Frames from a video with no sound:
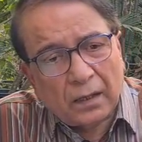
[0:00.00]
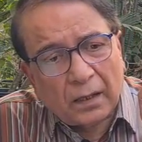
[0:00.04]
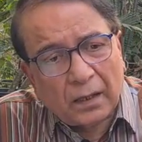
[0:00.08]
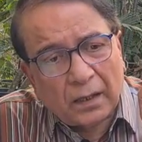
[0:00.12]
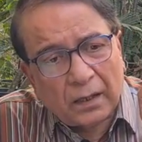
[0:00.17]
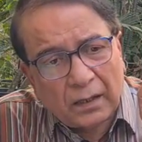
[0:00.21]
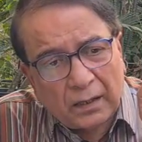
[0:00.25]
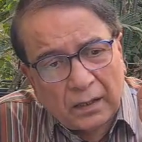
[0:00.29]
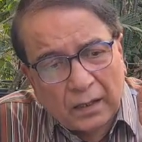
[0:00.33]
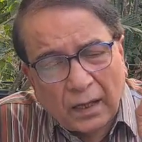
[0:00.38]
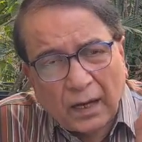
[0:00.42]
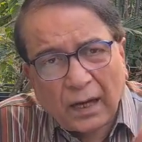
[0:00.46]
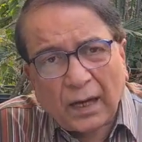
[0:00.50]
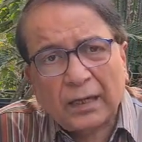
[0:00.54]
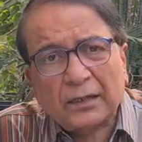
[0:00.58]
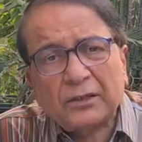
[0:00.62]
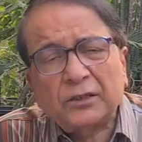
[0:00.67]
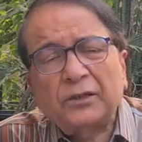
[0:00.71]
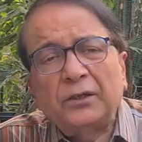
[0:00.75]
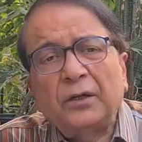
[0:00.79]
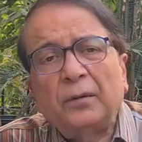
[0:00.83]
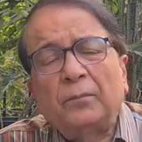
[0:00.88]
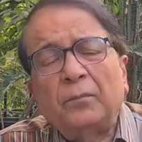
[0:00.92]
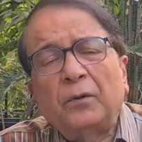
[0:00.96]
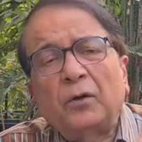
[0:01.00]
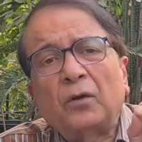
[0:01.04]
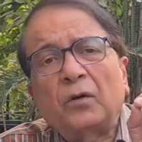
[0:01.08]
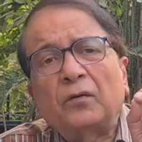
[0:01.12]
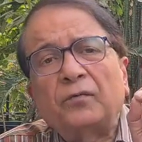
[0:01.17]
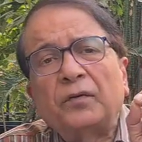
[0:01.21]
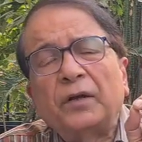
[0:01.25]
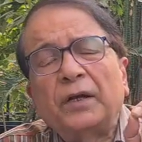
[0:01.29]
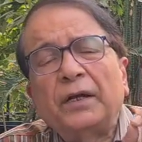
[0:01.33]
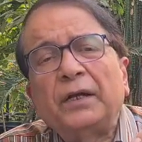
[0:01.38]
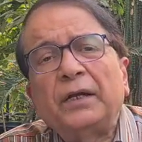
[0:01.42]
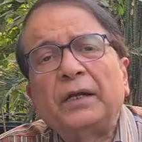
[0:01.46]
a large number
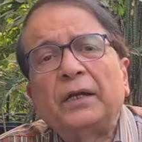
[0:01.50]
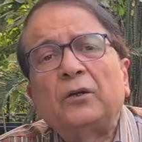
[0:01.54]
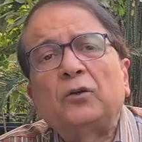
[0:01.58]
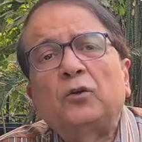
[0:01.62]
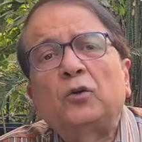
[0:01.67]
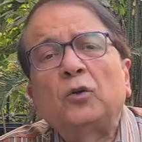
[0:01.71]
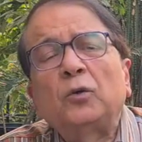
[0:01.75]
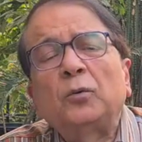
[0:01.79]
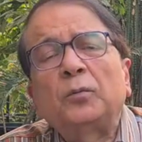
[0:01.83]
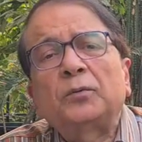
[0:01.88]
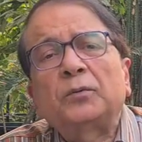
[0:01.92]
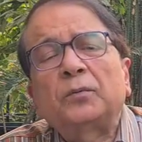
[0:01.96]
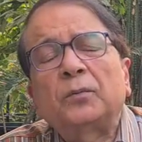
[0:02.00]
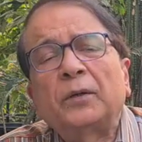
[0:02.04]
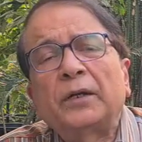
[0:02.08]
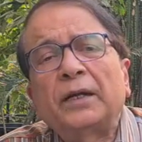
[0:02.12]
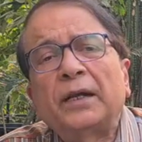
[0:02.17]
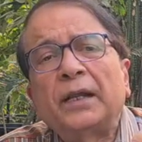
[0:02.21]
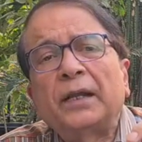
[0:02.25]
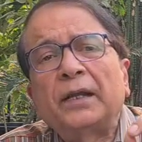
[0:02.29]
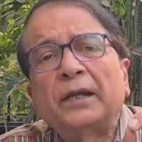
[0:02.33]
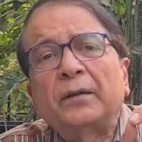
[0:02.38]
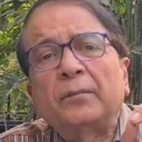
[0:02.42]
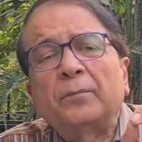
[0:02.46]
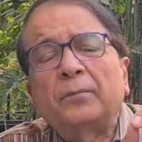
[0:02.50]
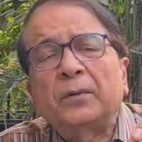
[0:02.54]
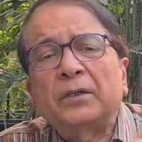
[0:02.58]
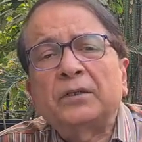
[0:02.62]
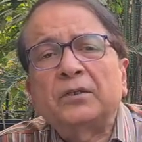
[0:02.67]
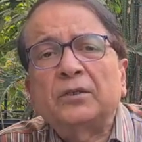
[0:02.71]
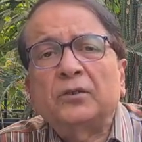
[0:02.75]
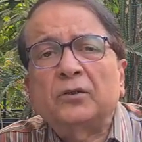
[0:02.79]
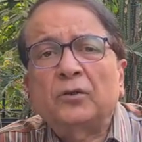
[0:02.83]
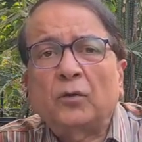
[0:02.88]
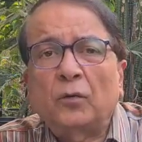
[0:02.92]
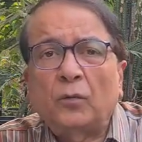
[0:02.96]
of Indian troops were taken
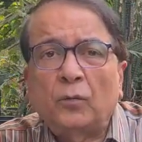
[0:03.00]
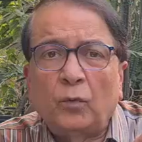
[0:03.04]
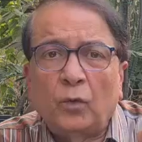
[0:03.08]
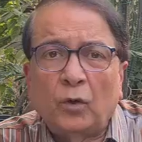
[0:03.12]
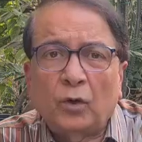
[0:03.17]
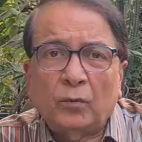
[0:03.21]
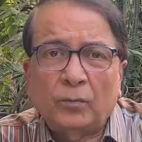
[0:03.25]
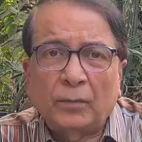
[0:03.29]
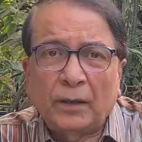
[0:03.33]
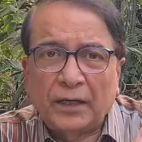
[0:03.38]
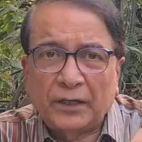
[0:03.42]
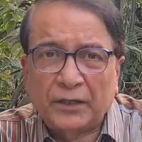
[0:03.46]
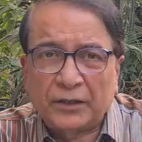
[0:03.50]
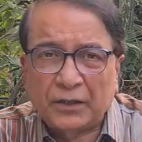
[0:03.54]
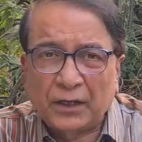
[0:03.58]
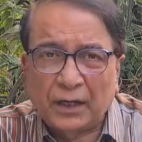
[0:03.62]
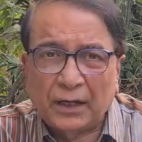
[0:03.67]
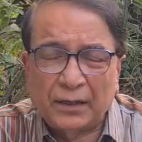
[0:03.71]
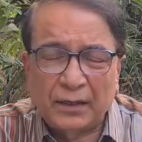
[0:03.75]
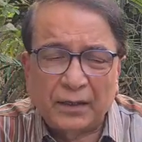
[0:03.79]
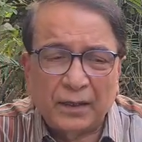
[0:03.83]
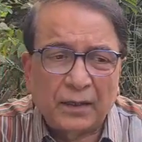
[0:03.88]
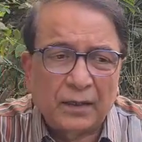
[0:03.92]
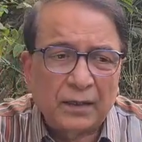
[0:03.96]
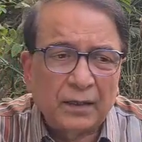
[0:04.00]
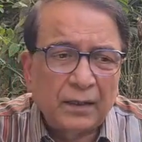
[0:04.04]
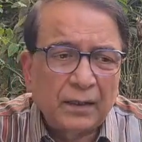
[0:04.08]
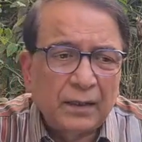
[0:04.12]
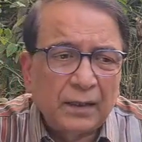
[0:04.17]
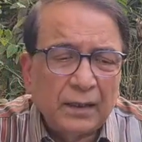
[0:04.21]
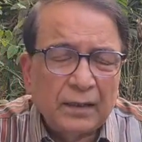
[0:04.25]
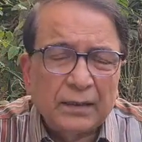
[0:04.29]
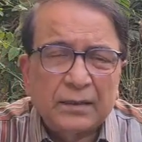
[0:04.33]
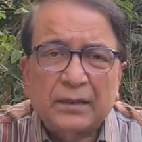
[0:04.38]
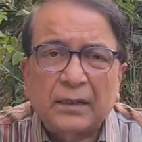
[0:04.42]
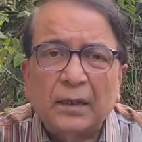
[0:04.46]
prisoner of war by China,
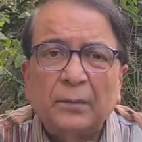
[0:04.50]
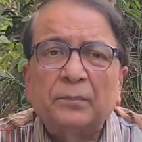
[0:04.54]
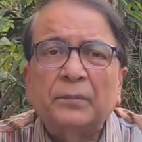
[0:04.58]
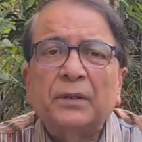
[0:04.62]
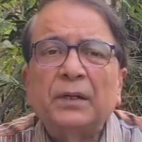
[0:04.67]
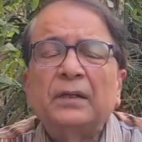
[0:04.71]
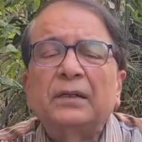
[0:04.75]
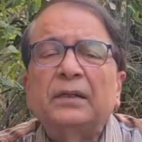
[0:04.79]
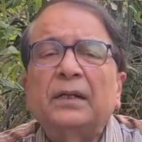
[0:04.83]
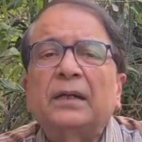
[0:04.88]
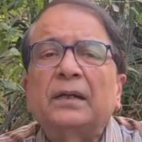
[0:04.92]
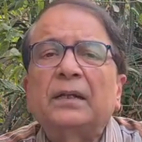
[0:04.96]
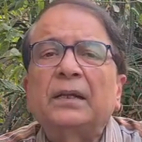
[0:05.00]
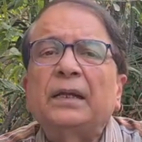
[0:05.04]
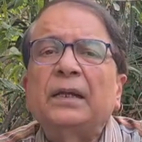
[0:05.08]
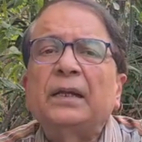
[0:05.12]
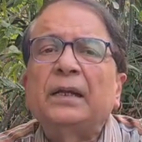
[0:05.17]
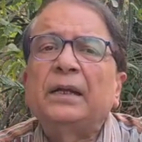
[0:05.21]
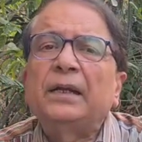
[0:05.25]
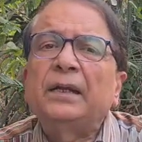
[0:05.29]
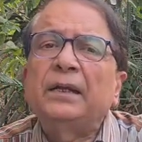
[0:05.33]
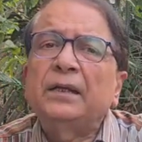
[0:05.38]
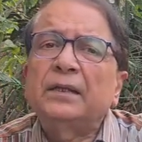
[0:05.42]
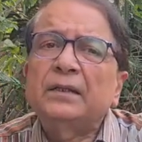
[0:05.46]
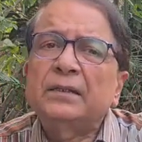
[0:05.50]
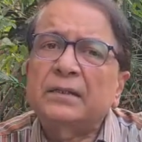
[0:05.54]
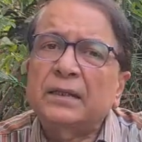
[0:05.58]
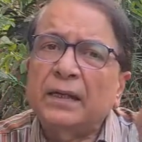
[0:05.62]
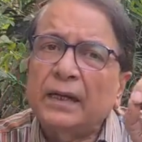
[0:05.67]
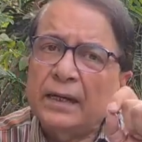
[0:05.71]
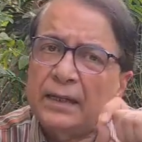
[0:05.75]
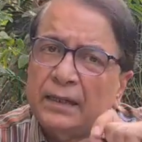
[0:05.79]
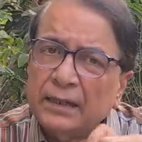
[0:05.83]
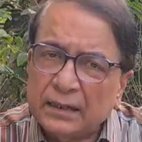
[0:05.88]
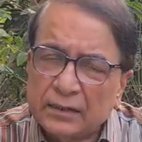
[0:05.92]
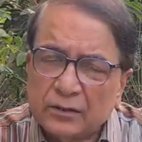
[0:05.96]
something that the Indian
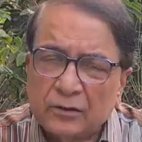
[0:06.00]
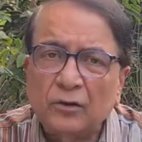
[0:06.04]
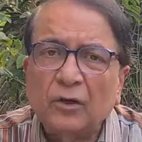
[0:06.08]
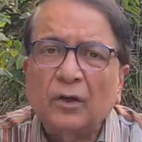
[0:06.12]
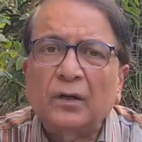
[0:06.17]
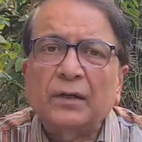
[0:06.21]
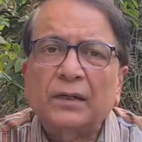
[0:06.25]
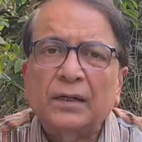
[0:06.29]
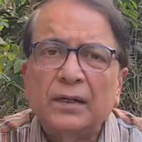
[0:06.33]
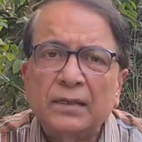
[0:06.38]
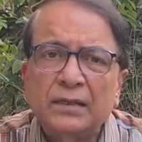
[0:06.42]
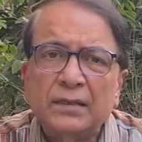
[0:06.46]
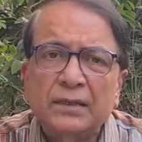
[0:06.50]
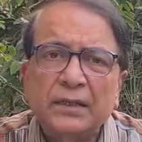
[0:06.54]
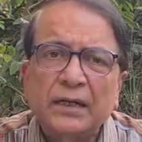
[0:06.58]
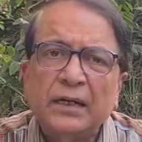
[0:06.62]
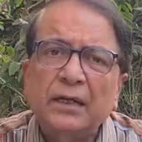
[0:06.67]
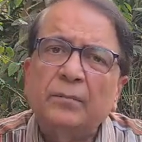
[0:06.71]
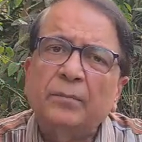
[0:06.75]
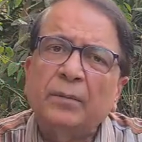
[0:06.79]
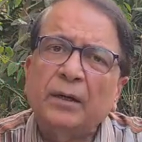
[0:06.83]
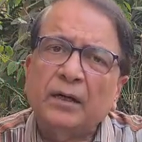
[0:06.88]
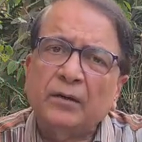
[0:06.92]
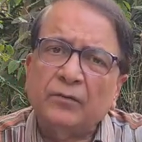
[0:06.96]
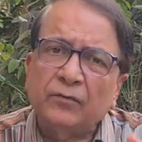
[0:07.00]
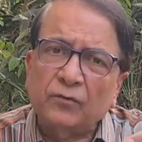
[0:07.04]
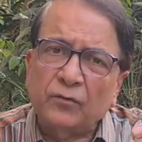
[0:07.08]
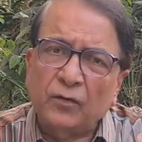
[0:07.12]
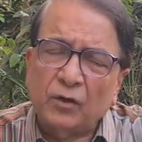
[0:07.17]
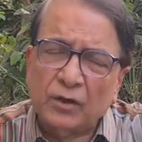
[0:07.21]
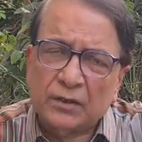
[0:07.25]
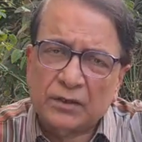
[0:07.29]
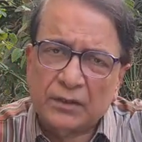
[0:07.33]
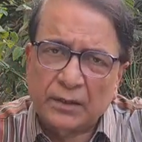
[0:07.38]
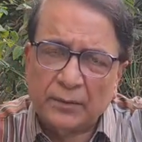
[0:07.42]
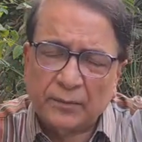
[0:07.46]
side does not concede, but of
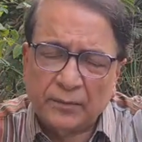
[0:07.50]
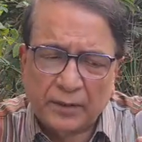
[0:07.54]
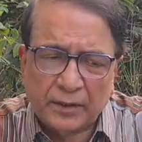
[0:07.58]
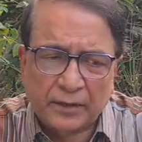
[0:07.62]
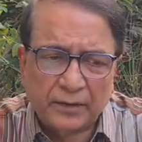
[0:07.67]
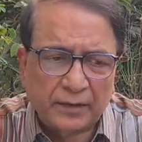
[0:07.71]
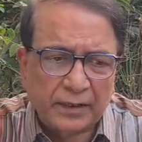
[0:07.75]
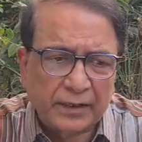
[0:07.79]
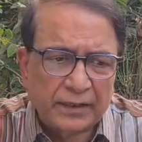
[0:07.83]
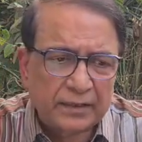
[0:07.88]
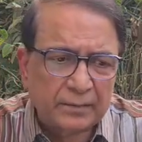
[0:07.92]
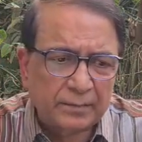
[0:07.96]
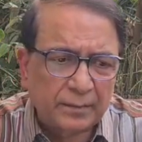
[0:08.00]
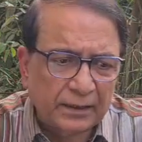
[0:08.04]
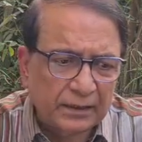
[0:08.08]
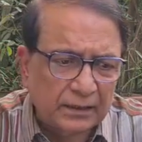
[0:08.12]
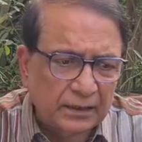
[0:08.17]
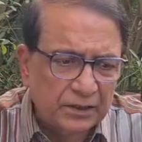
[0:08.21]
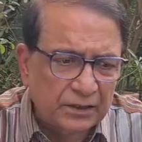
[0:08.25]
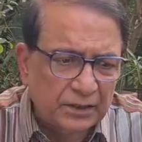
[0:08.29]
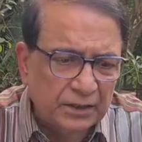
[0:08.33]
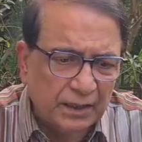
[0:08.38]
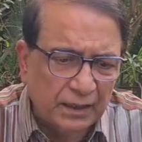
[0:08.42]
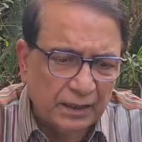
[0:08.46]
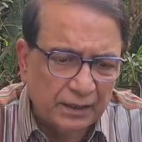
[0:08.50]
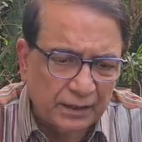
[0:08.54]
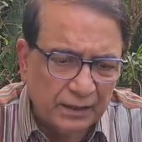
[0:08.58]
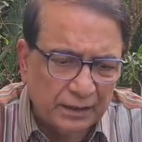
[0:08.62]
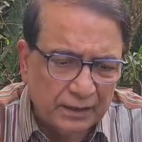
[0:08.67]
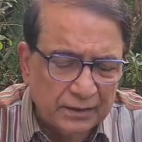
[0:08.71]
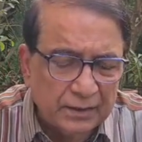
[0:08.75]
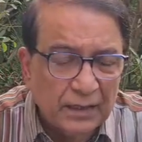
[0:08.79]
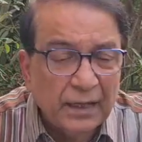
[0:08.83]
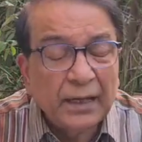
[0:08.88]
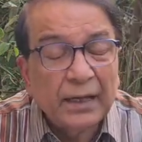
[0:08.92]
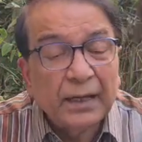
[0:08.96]
course they were released by the
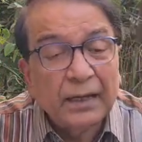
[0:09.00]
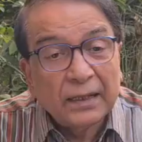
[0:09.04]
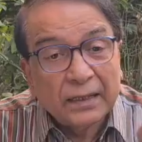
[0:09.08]
Chinese.